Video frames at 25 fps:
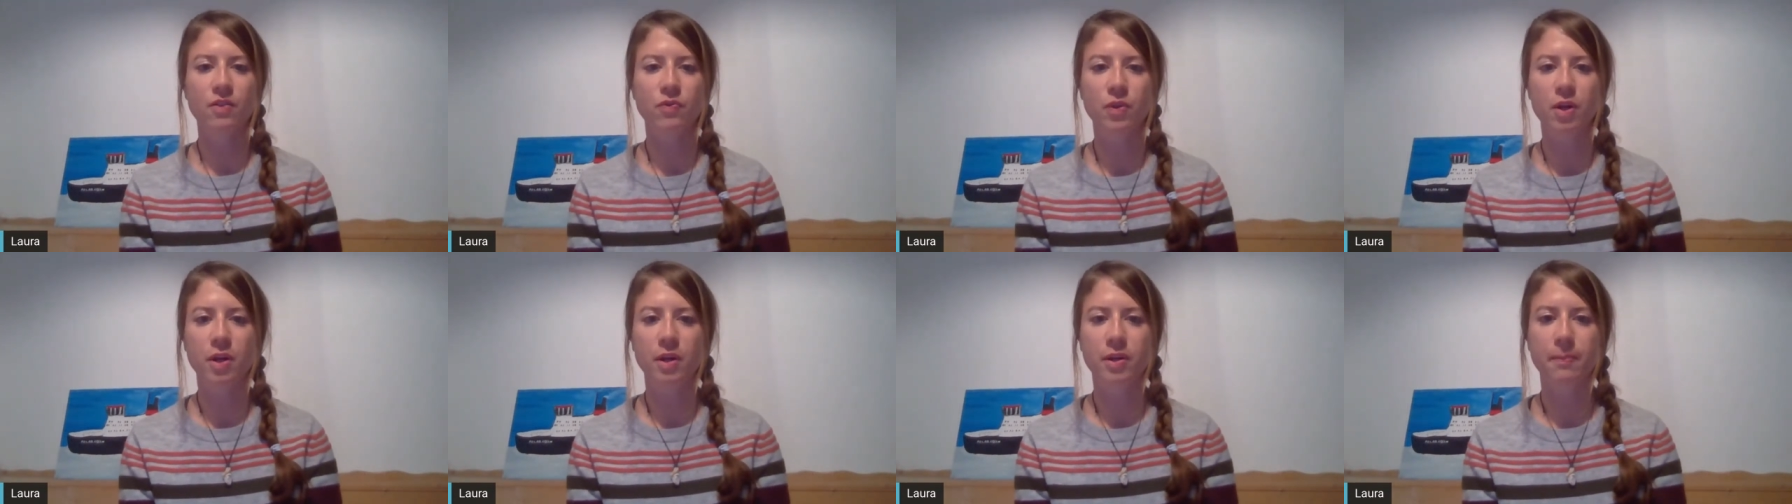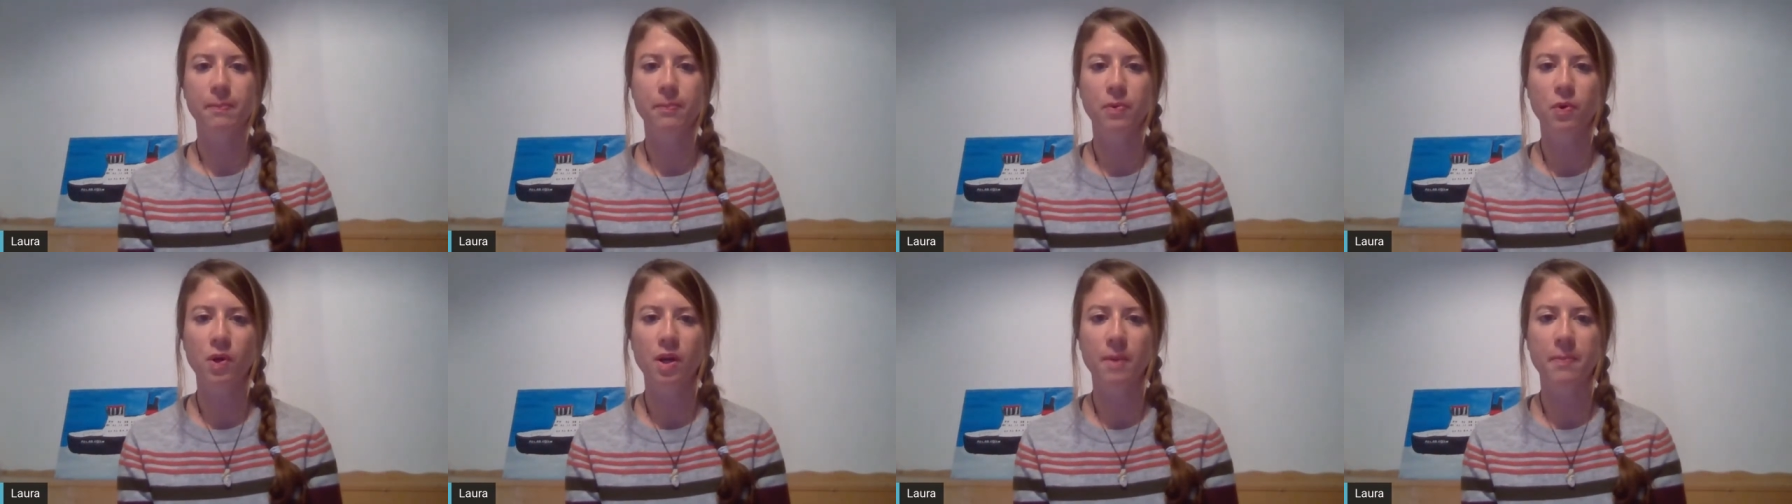If you are
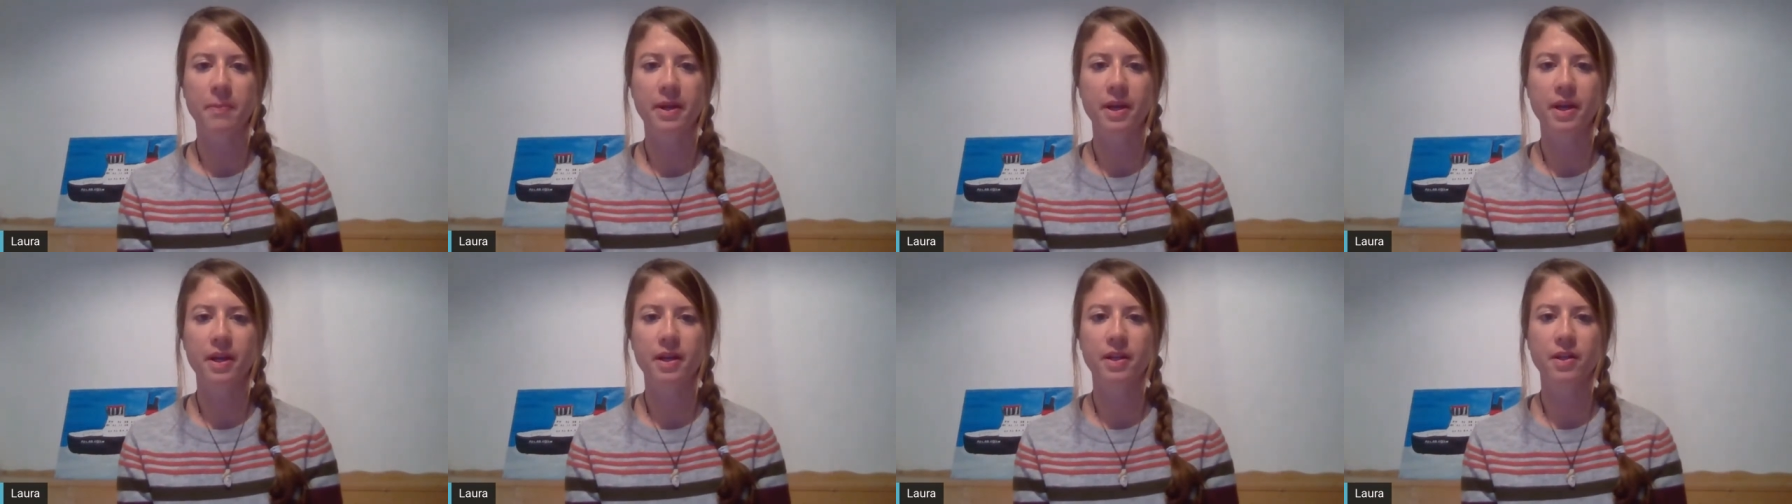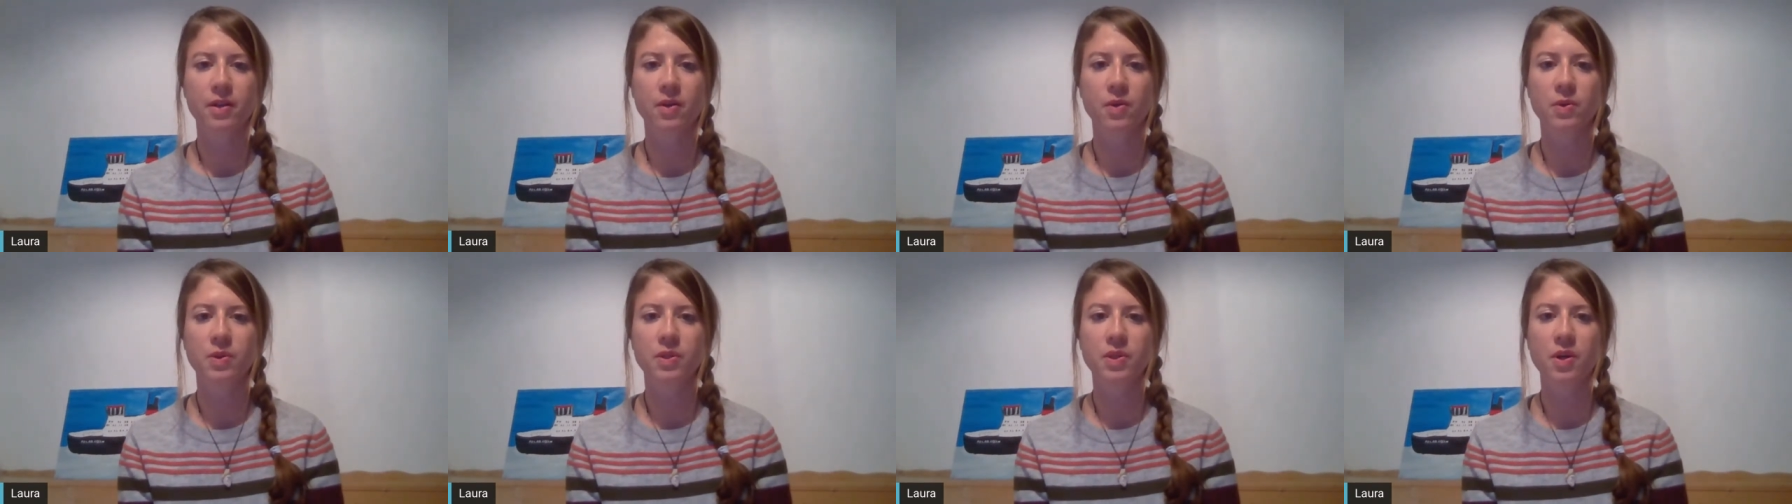the polar bear,
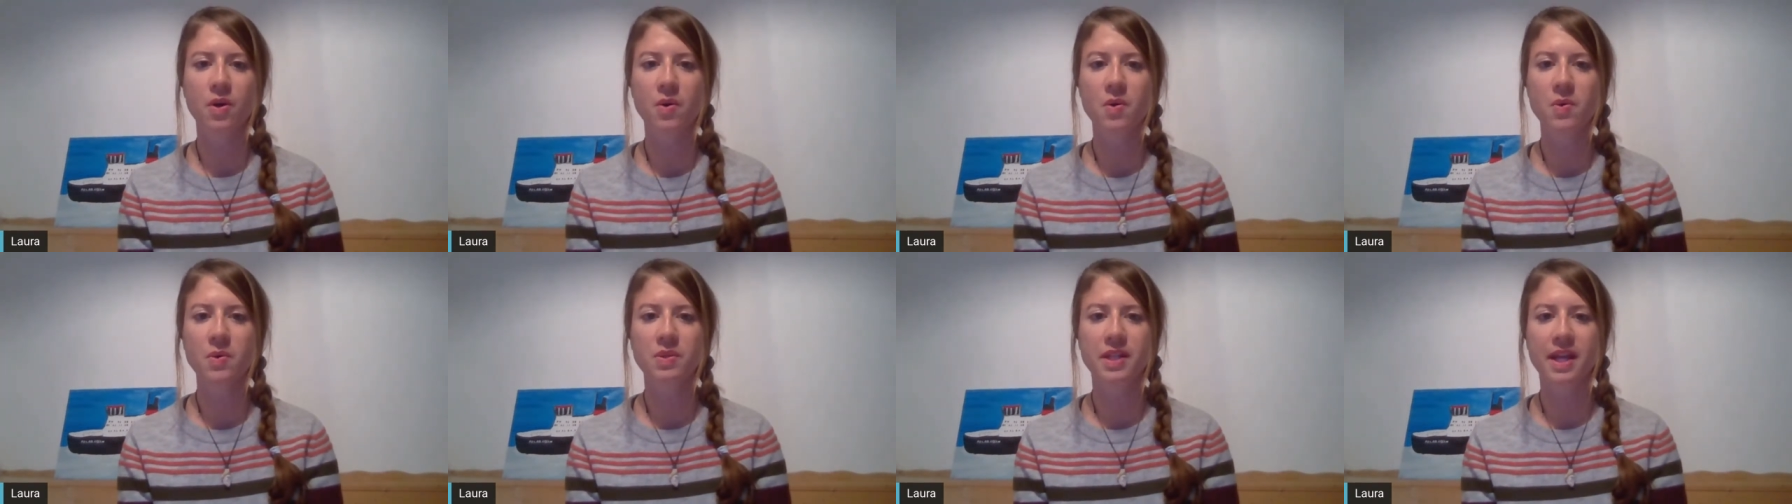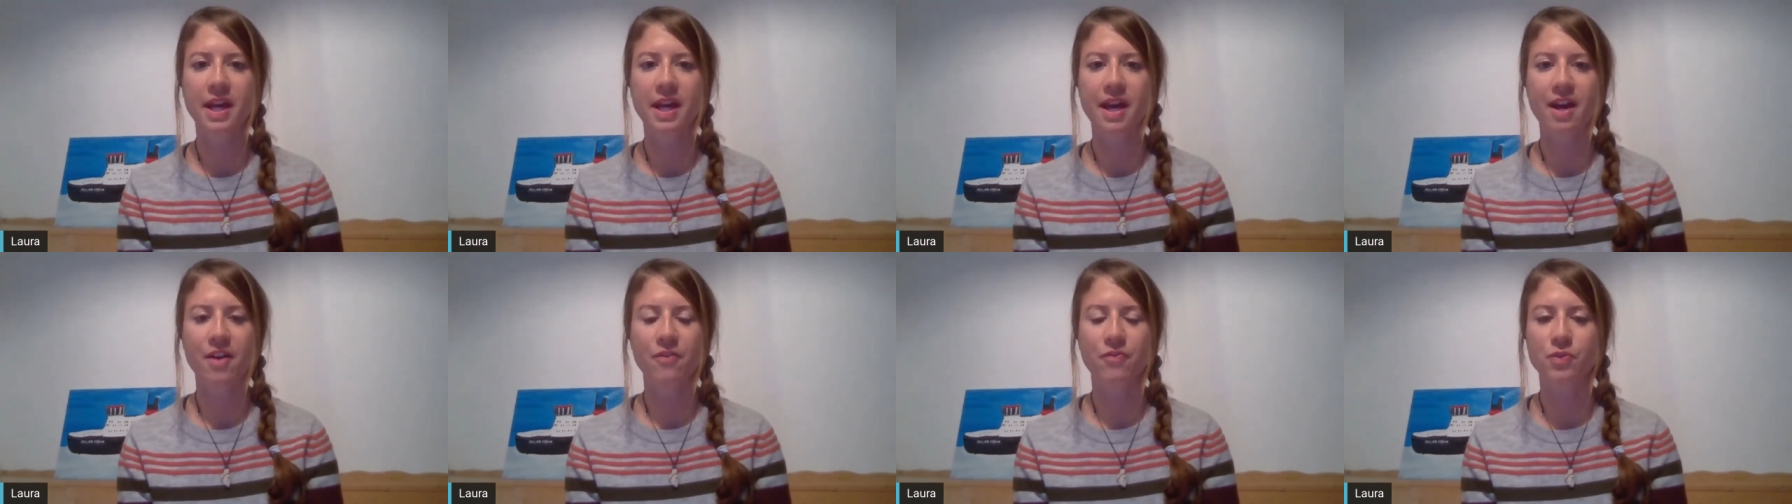you don't
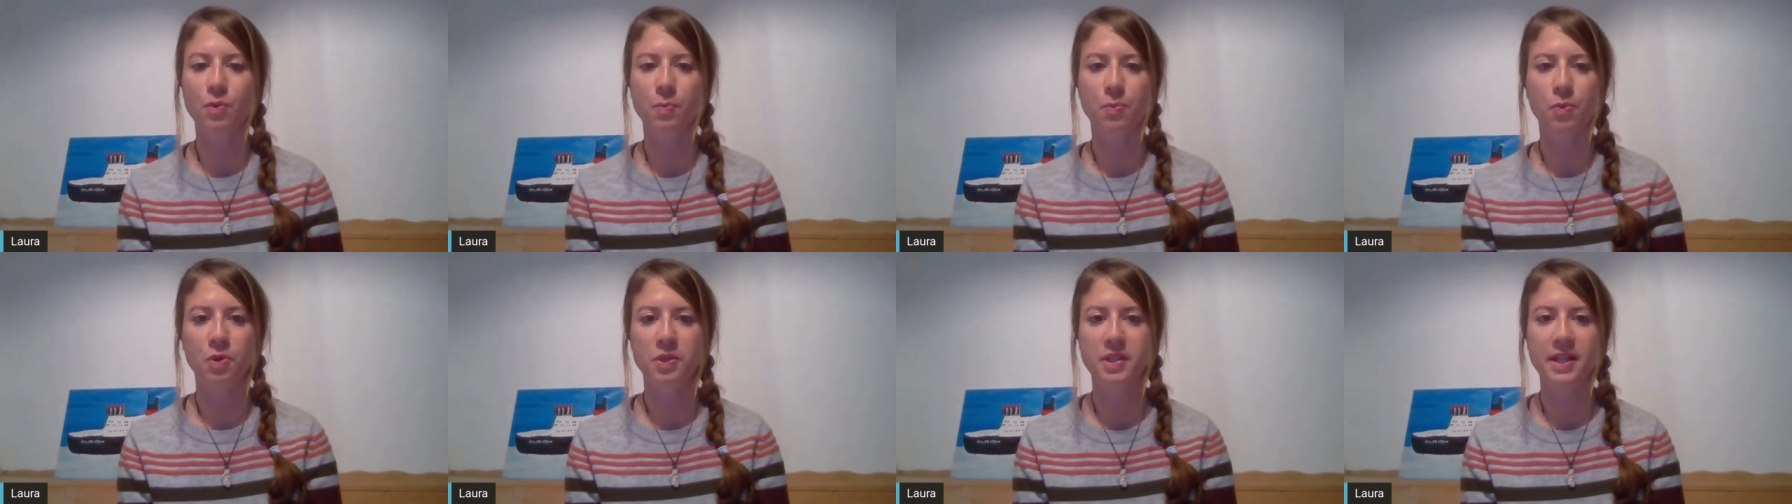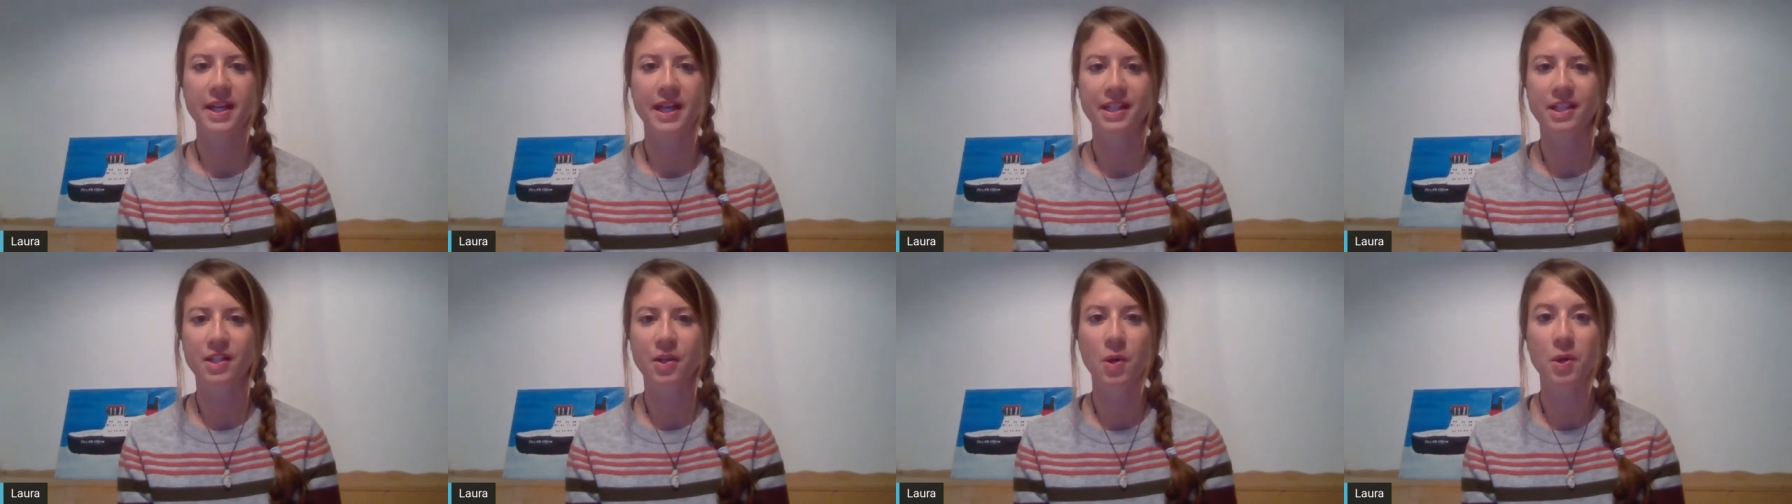have to
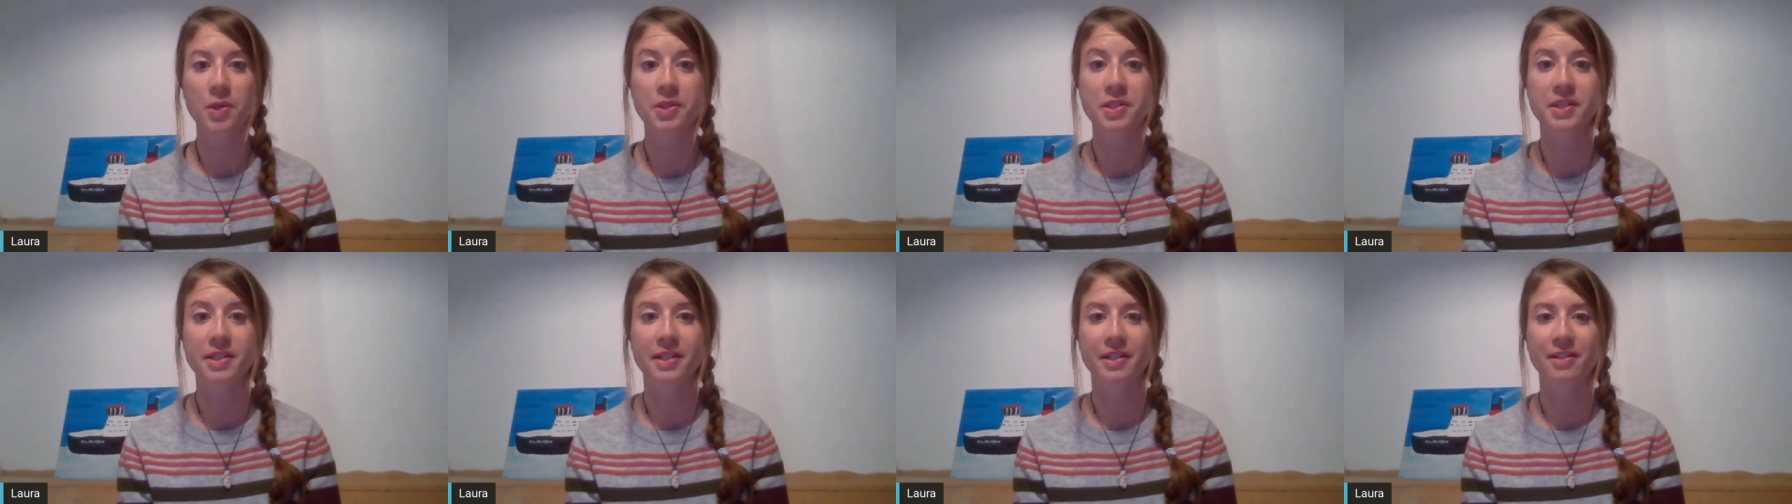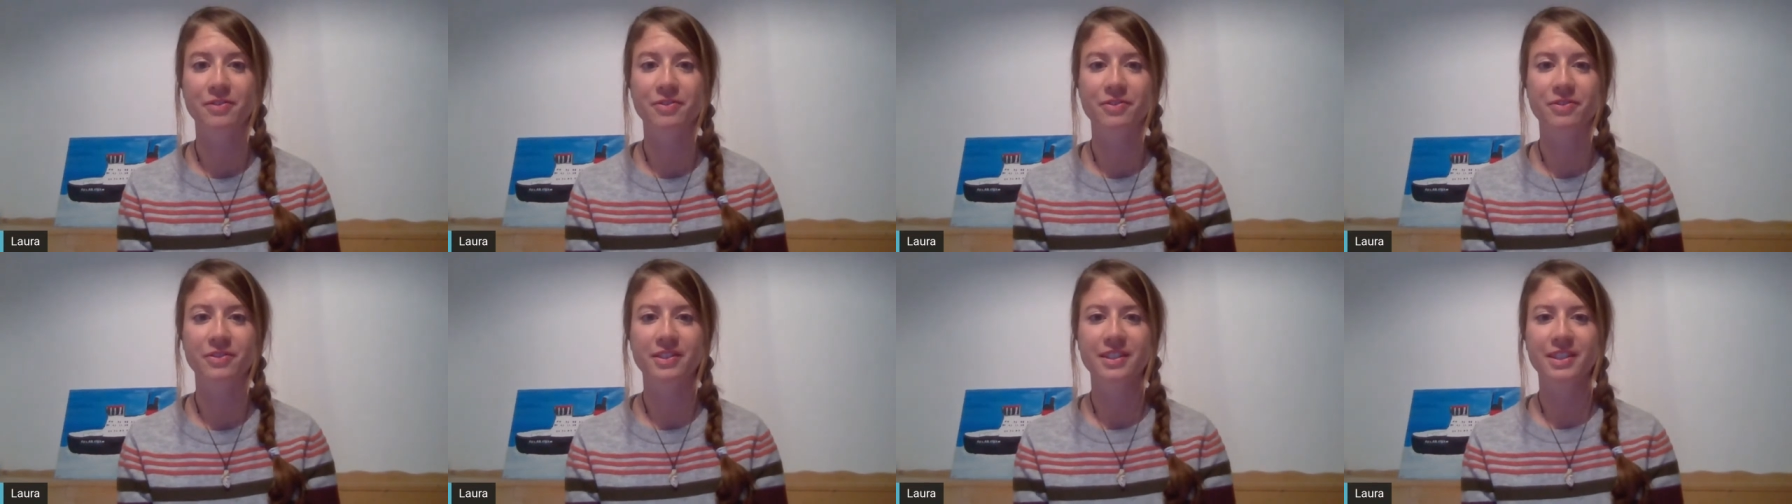protect
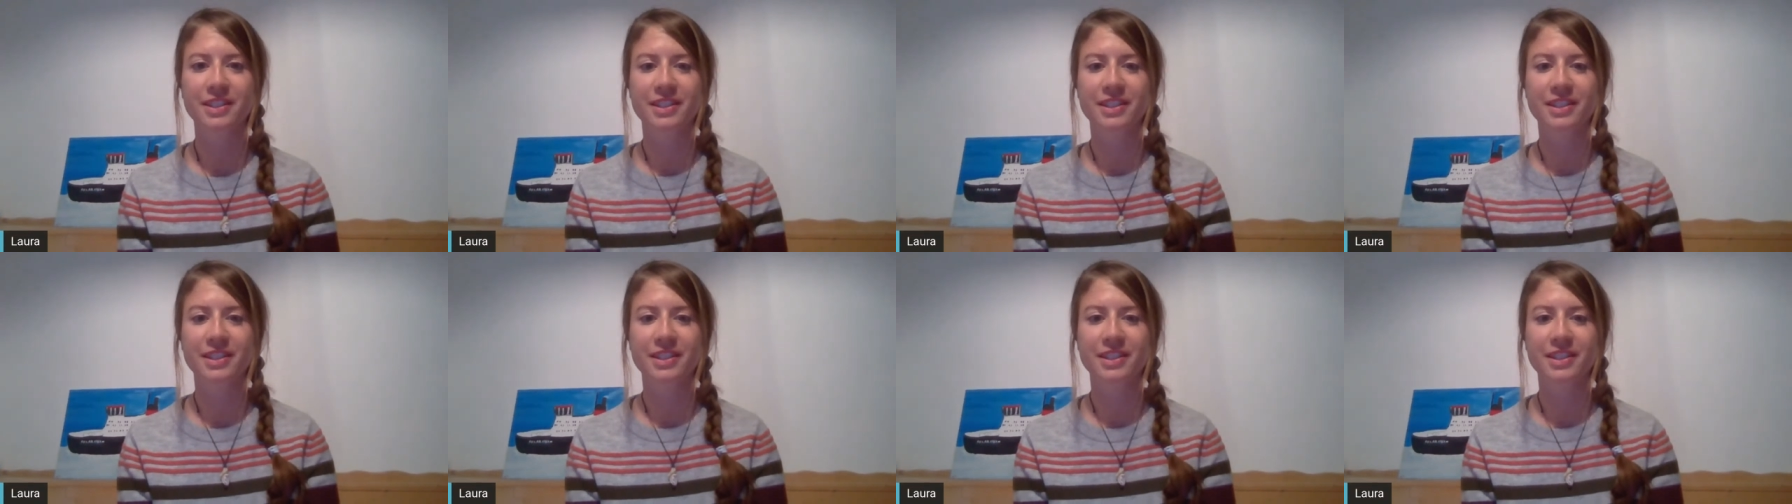yourself